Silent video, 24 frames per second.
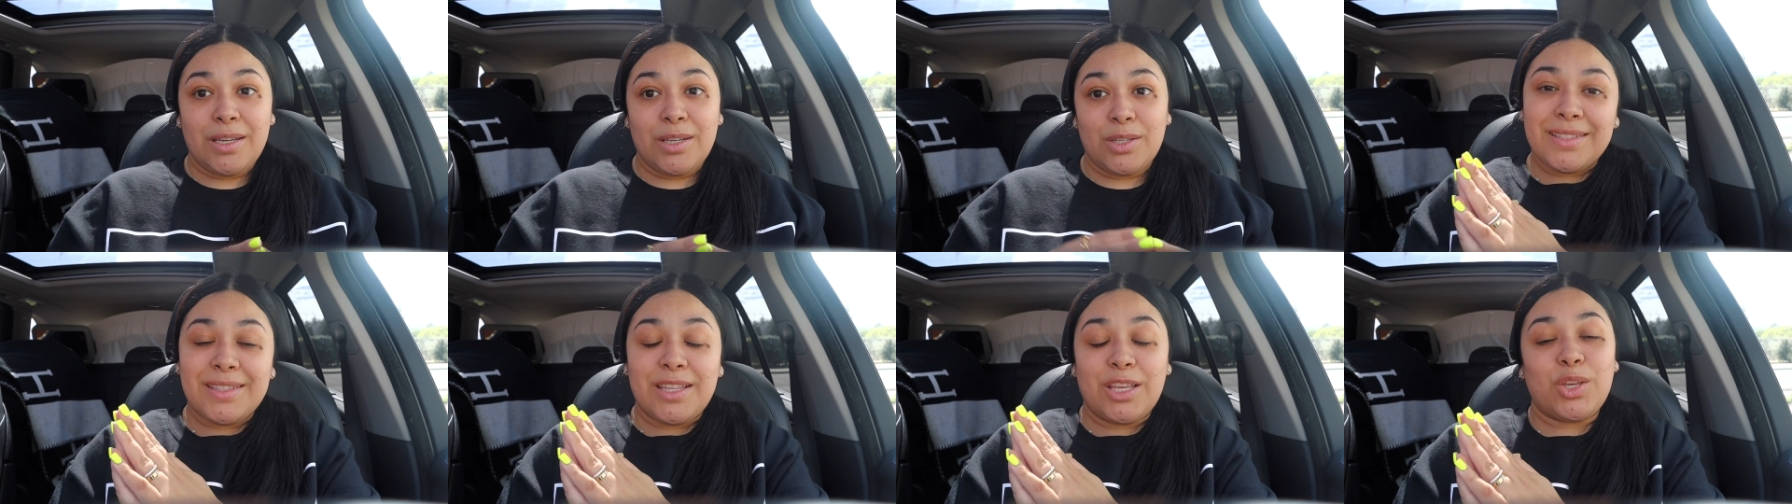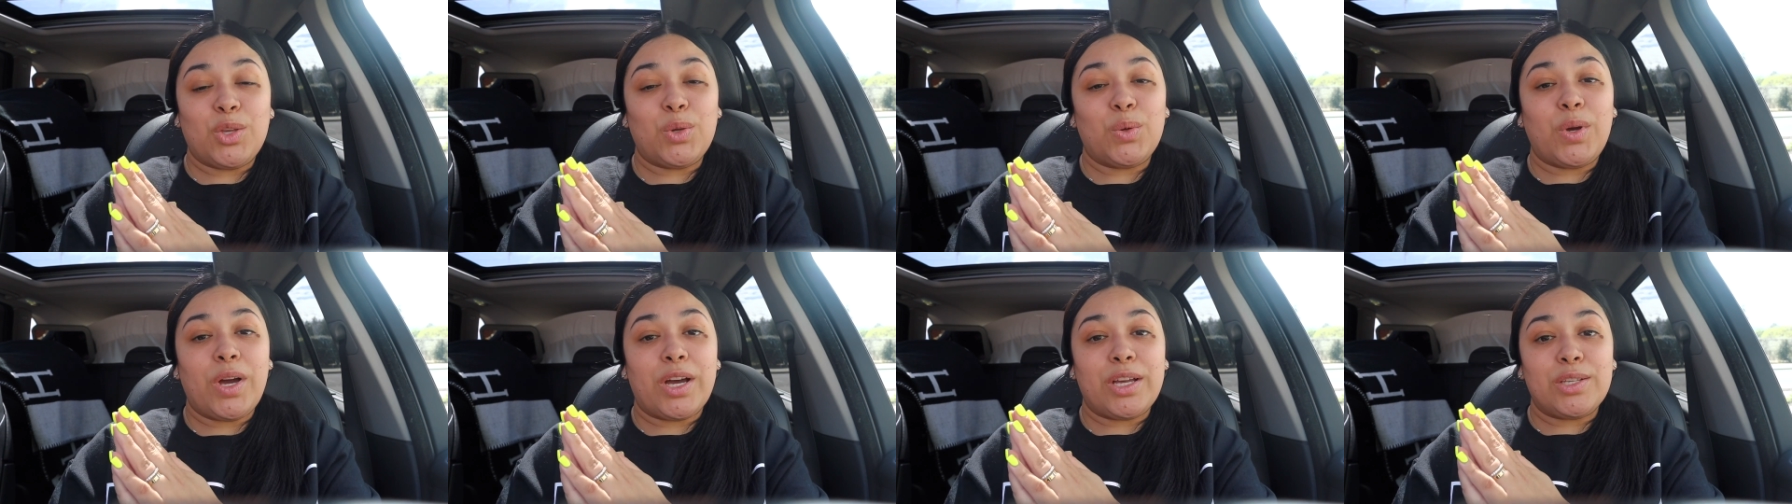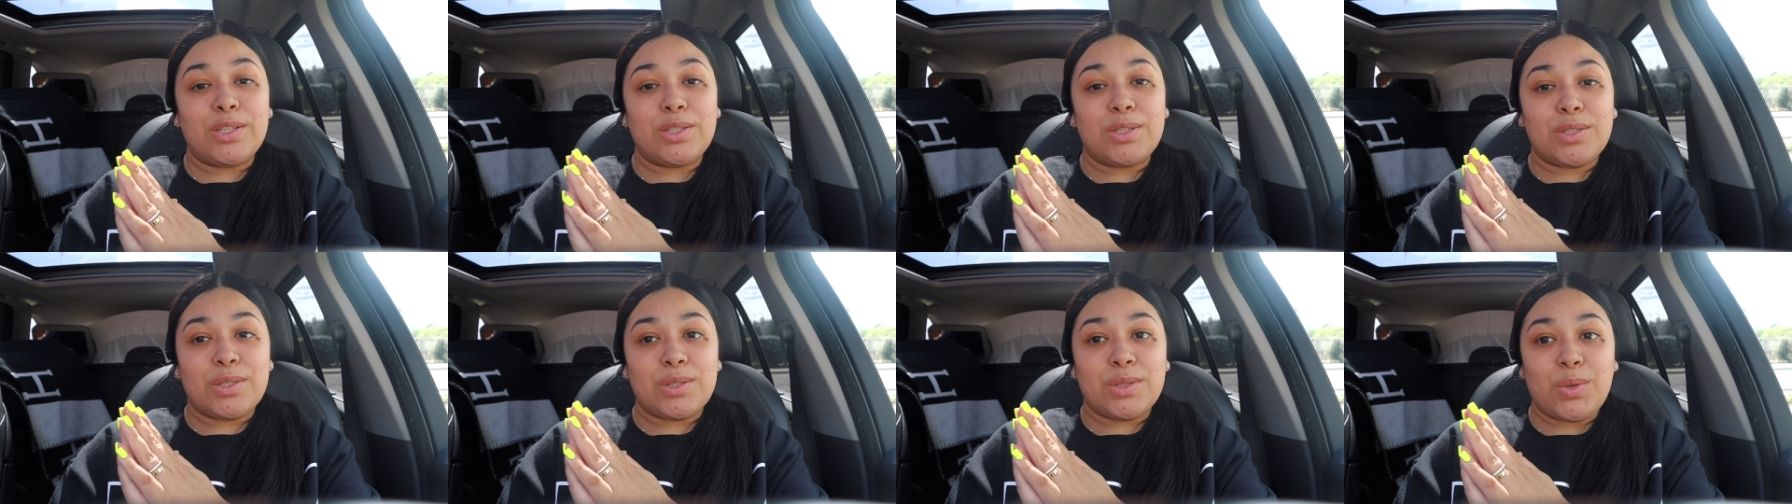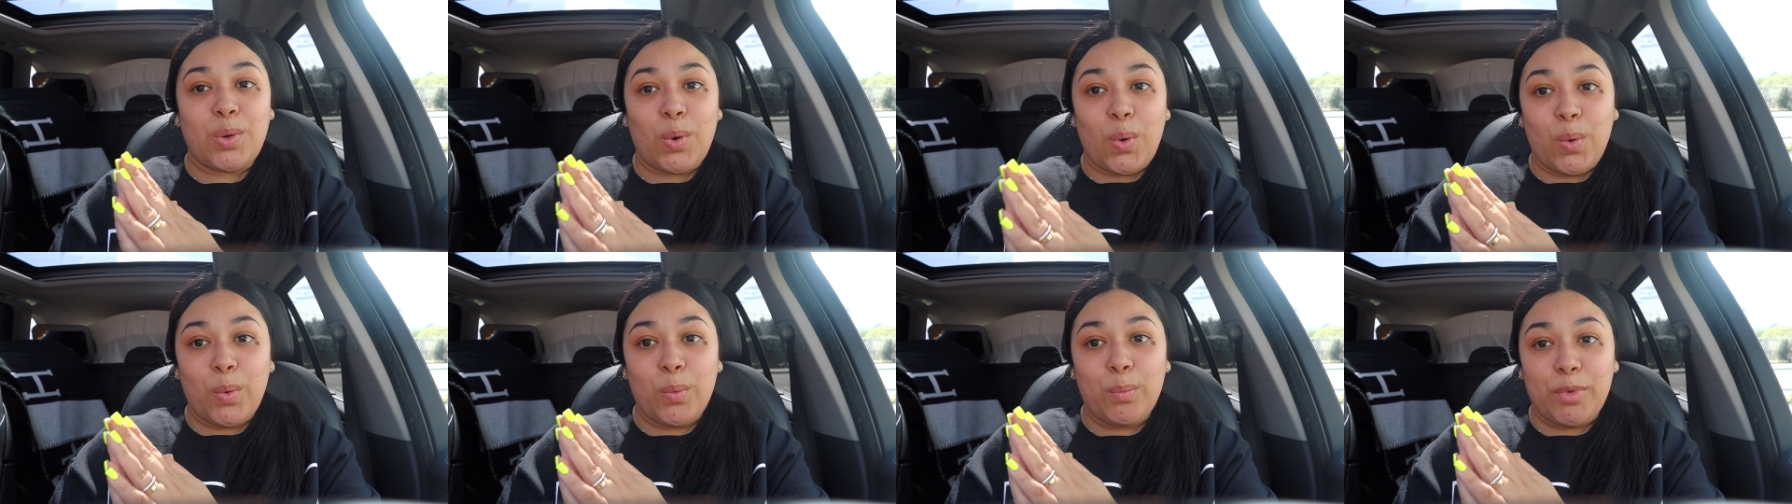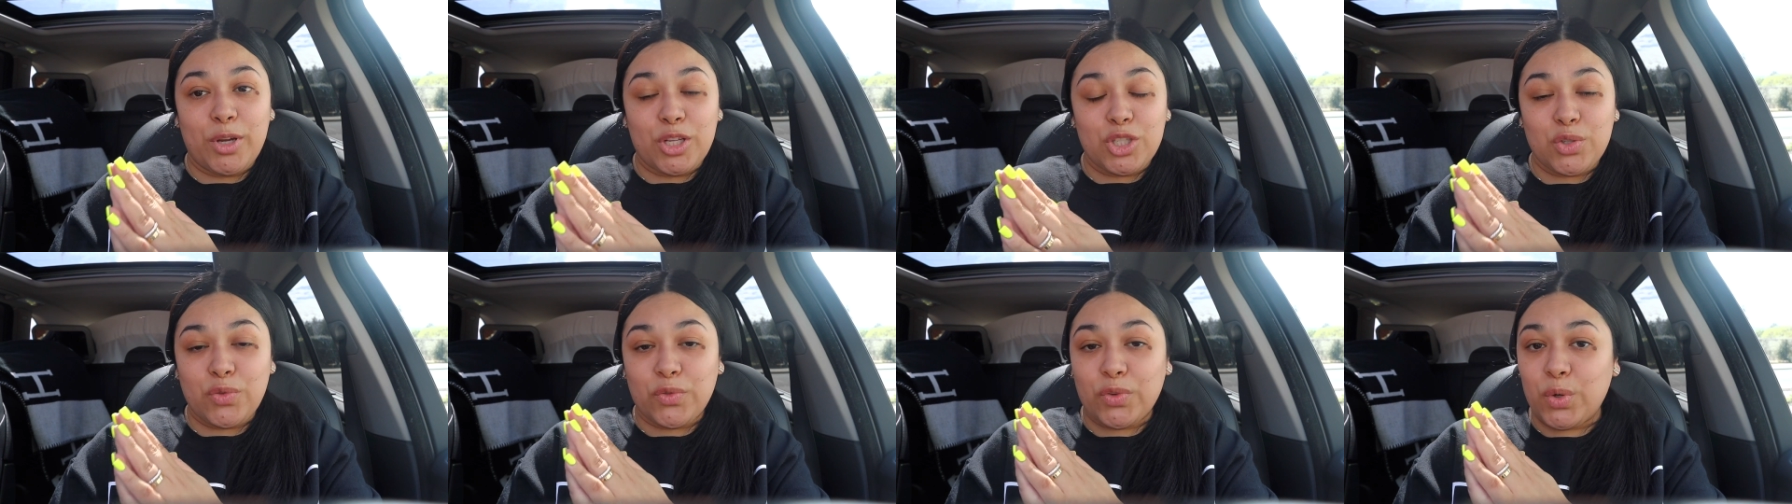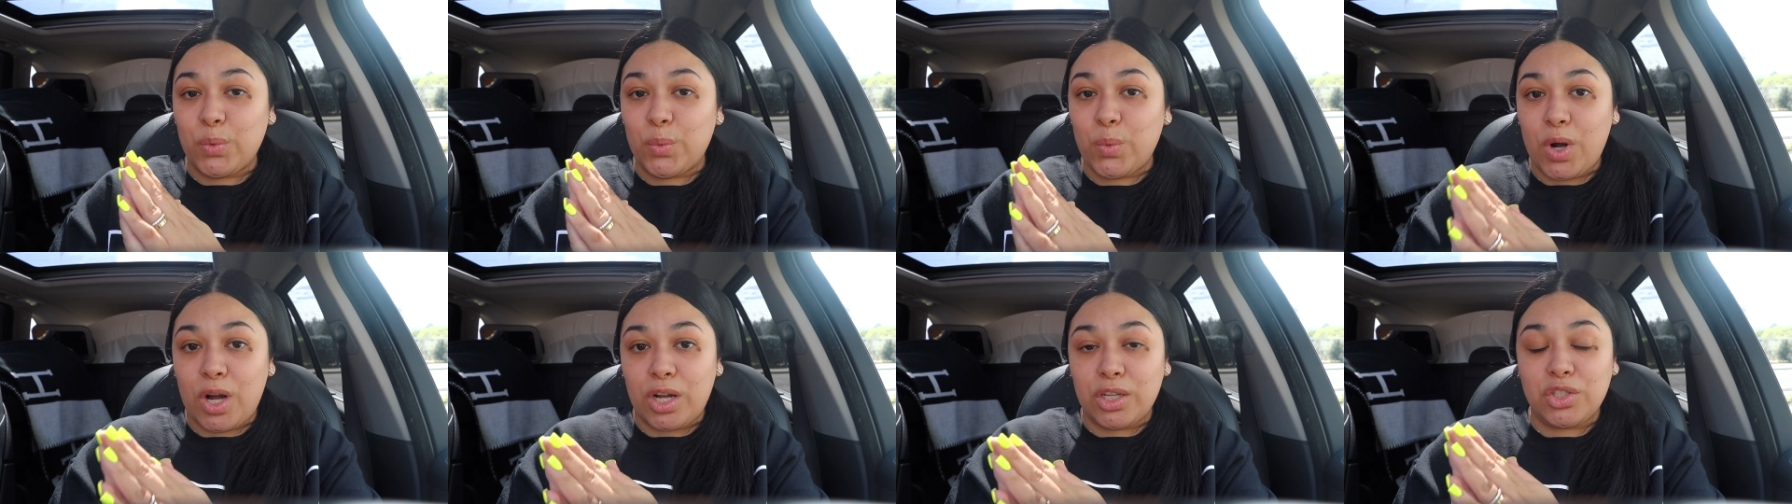Thank you guys so much
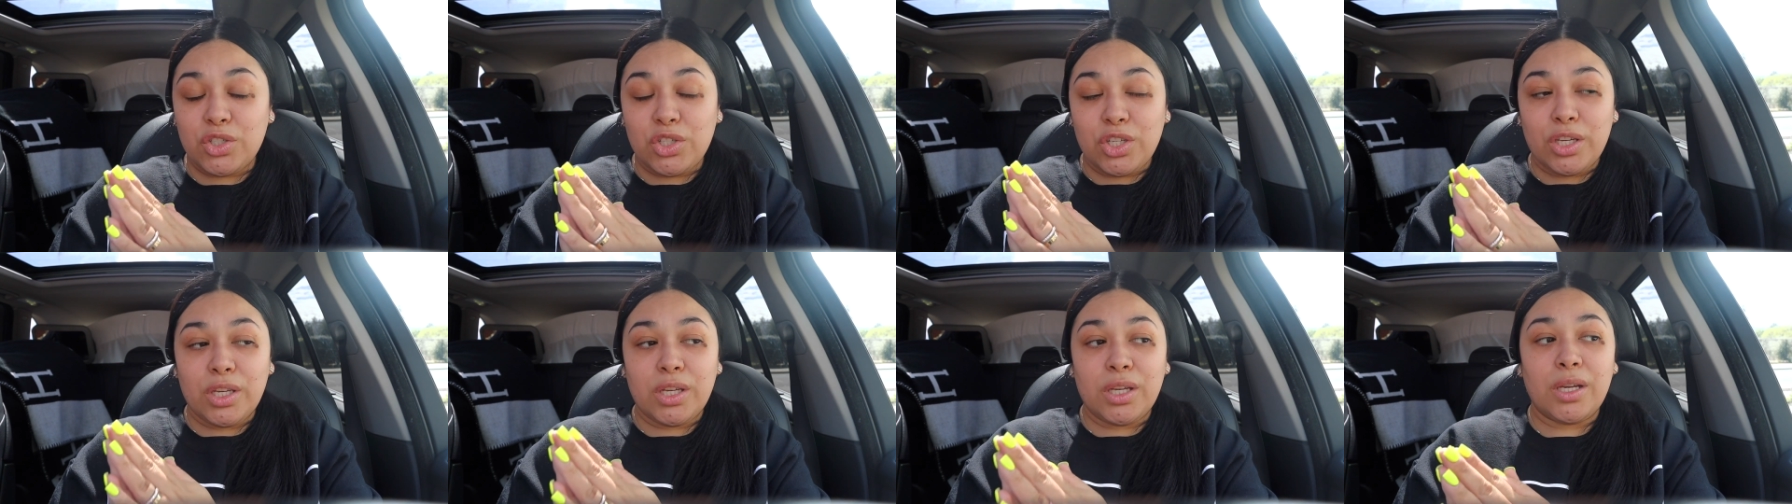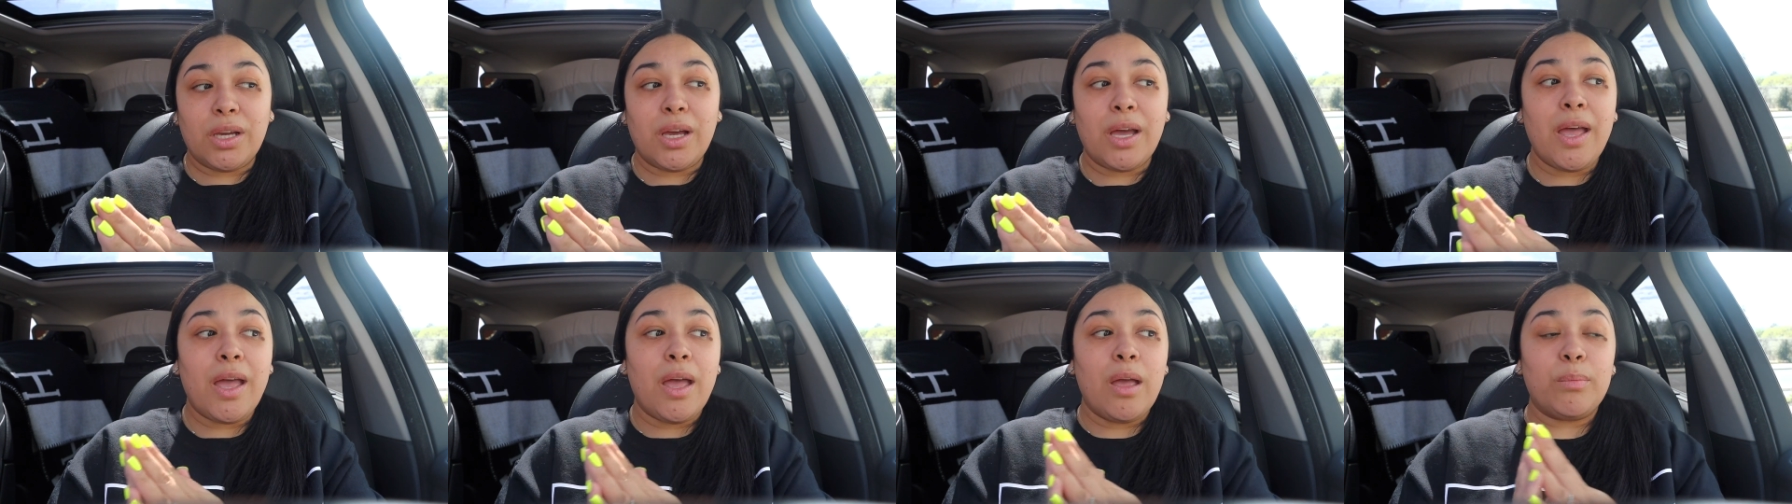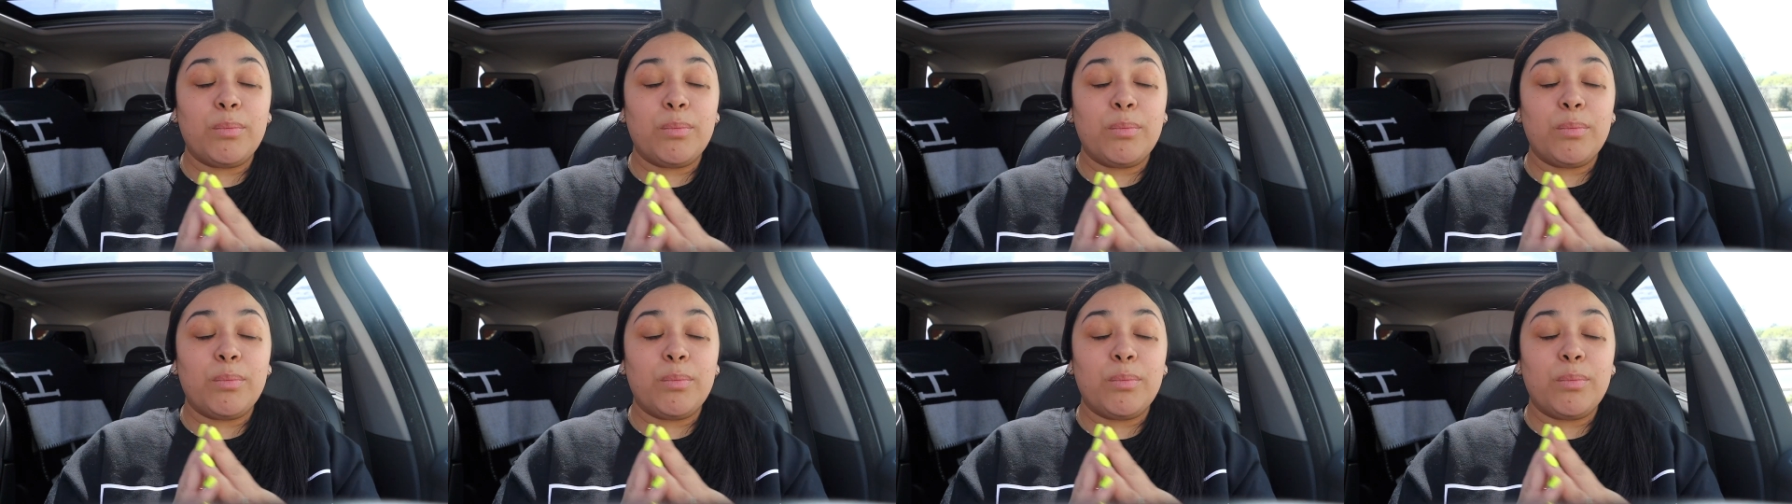for watching.